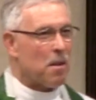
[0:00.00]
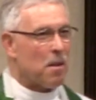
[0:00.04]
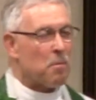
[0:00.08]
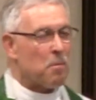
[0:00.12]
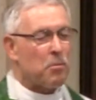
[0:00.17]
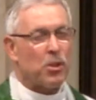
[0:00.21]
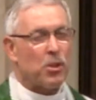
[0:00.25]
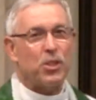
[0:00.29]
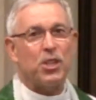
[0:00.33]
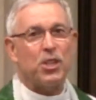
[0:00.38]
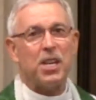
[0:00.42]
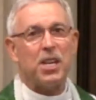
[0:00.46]

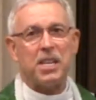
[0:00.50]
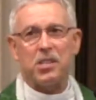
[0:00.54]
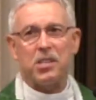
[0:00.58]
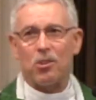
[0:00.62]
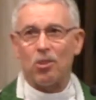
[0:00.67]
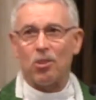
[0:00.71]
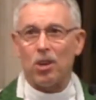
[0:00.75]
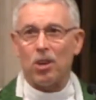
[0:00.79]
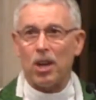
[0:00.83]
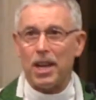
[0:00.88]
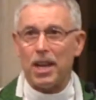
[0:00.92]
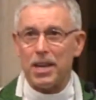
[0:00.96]

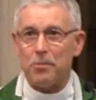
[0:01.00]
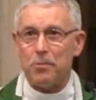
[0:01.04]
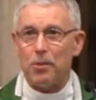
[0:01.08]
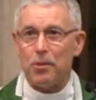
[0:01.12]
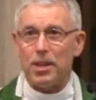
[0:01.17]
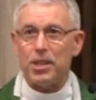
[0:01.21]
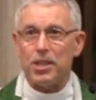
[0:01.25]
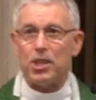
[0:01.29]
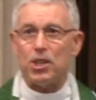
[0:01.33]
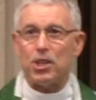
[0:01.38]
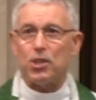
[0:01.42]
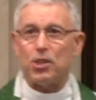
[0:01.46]
particularly
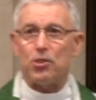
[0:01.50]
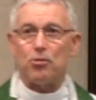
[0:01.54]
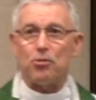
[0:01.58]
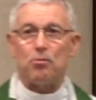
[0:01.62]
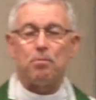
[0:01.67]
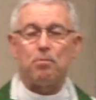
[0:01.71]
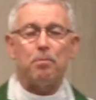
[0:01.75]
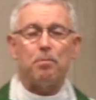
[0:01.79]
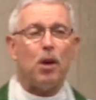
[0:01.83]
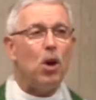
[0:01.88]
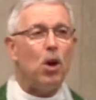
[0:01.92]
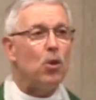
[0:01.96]
when
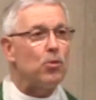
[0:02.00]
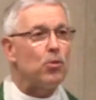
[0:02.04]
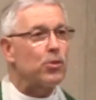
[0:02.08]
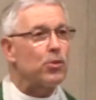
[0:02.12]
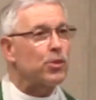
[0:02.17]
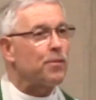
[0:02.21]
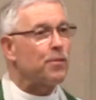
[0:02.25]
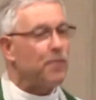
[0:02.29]
you post